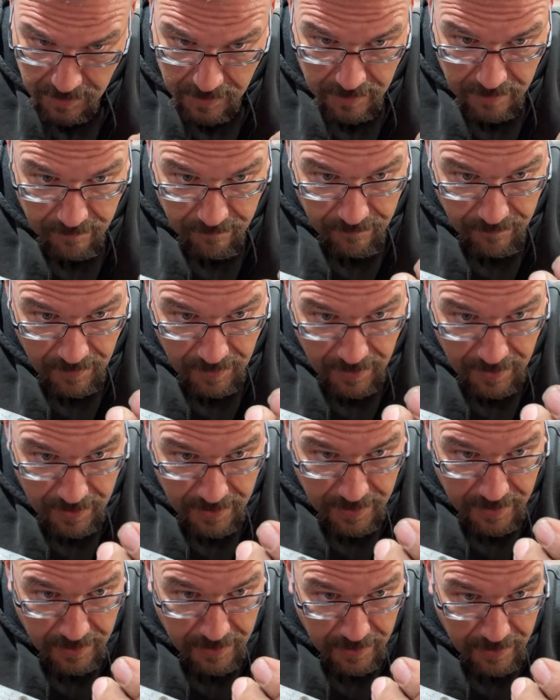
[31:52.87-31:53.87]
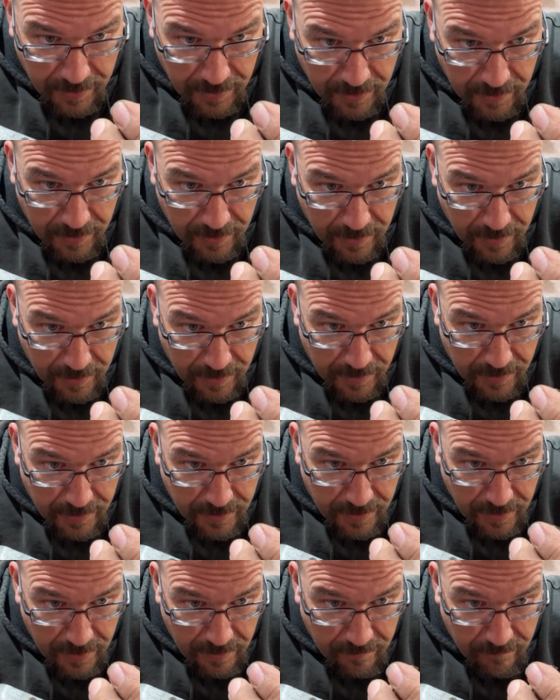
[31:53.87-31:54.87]
if I can
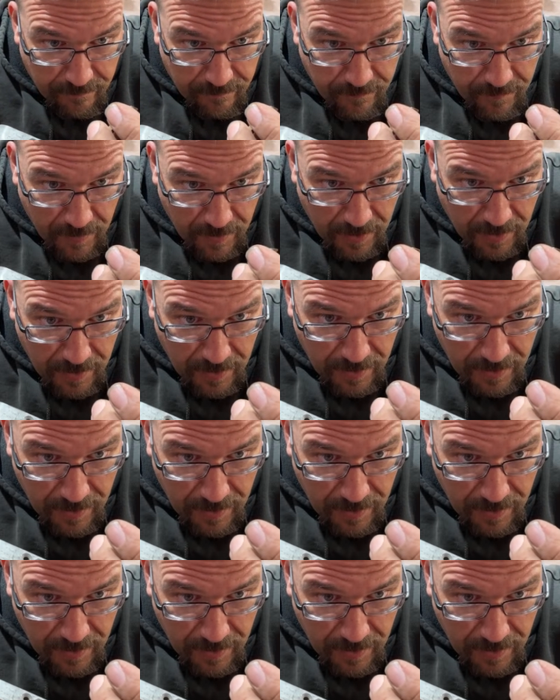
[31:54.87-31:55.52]
identify